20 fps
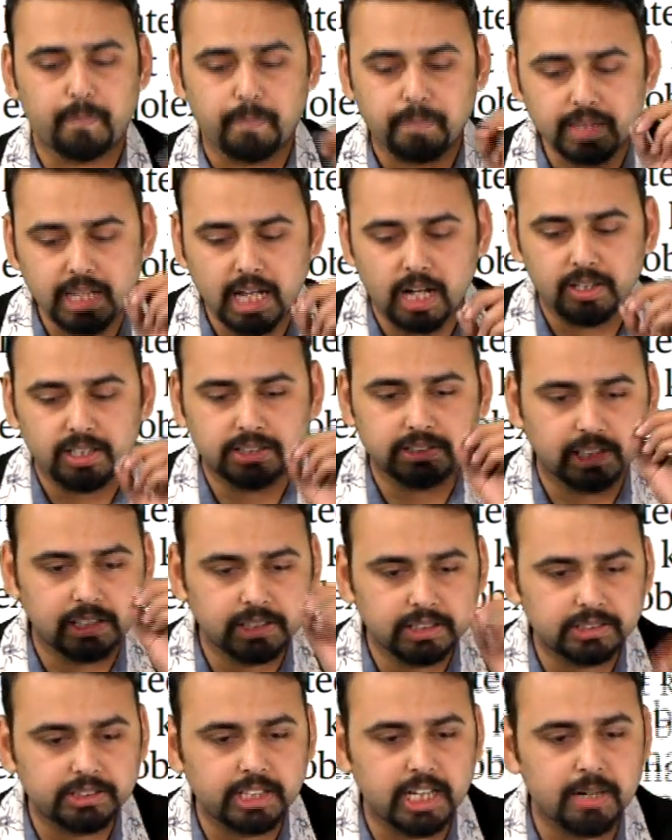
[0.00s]
Now, let's
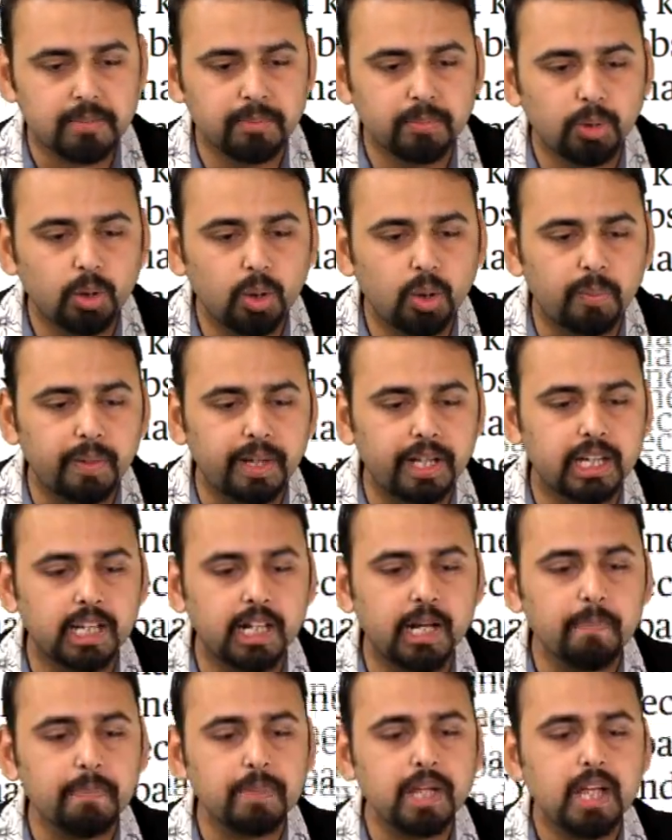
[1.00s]
understand more over here.